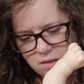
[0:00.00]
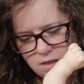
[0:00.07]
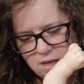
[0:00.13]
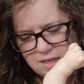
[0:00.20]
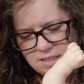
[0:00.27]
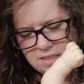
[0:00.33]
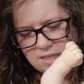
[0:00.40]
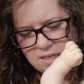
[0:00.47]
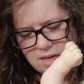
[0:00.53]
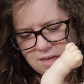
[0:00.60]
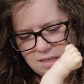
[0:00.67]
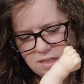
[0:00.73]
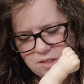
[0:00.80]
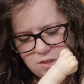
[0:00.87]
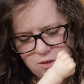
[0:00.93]
Nineteen
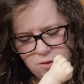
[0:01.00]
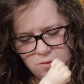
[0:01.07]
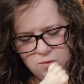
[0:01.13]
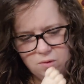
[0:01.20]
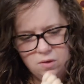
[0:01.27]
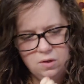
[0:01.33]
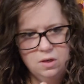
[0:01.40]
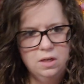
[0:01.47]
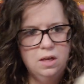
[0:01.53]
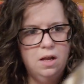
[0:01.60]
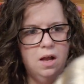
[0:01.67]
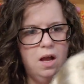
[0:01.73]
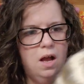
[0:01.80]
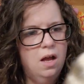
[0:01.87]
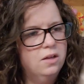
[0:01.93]
ninety two.
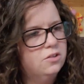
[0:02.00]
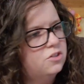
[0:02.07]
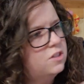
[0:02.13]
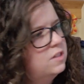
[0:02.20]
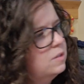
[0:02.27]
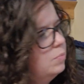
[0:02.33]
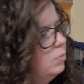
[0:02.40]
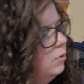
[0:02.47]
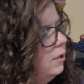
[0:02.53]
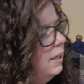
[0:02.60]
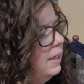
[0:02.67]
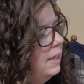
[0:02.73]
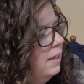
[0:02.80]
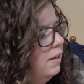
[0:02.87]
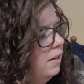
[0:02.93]
She's
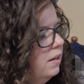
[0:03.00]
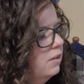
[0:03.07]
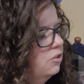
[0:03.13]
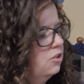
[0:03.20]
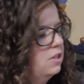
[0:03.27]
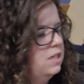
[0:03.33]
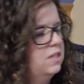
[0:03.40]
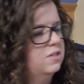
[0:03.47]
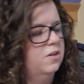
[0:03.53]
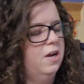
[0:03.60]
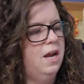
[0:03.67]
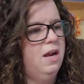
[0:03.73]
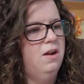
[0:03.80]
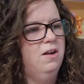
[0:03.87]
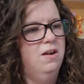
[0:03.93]
pretty. She needs her
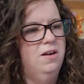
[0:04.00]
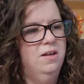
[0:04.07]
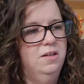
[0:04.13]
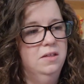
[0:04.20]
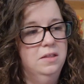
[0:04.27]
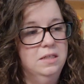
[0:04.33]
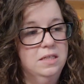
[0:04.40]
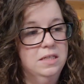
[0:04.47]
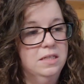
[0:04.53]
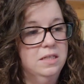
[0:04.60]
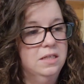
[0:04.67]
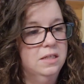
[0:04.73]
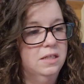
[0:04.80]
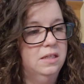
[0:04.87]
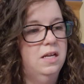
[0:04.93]
hair
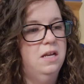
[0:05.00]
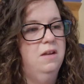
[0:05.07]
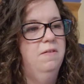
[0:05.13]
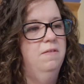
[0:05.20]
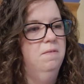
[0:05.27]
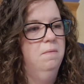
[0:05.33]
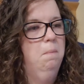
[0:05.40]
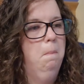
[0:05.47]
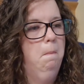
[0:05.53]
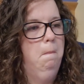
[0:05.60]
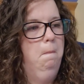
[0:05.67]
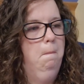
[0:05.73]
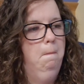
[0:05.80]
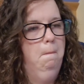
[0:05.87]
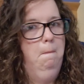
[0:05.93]
kind of
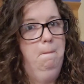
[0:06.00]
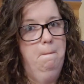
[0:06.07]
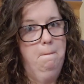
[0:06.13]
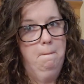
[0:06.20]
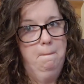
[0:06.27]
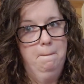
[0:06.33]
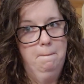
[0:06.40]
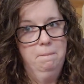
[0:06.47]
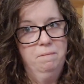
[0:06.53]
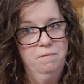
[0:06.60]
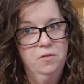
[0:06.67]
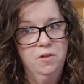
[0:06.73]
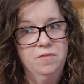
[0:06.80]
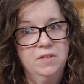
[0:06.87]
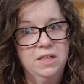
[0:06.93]

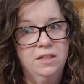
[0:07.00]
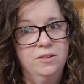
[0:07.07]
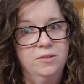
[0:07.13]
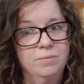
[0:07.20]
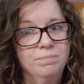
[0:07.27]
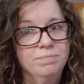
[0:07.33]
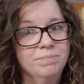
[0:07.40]
flipped out.